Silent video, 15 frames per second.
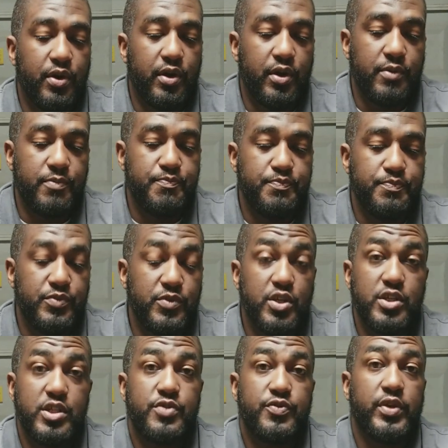or
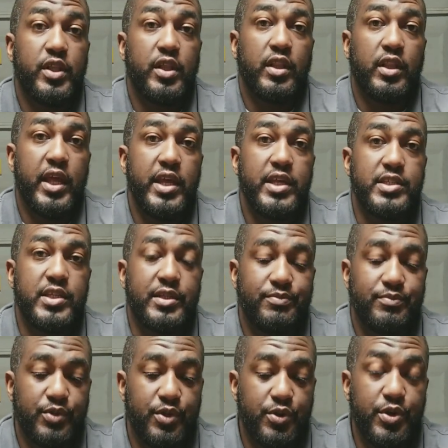you're just feeling
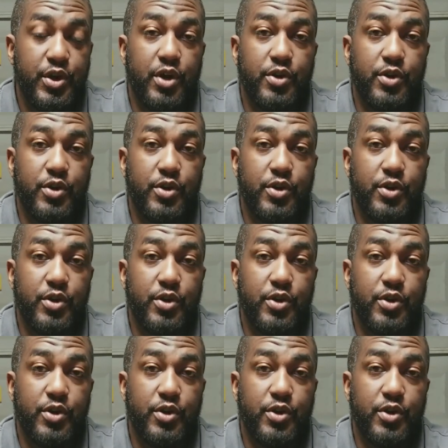lazy.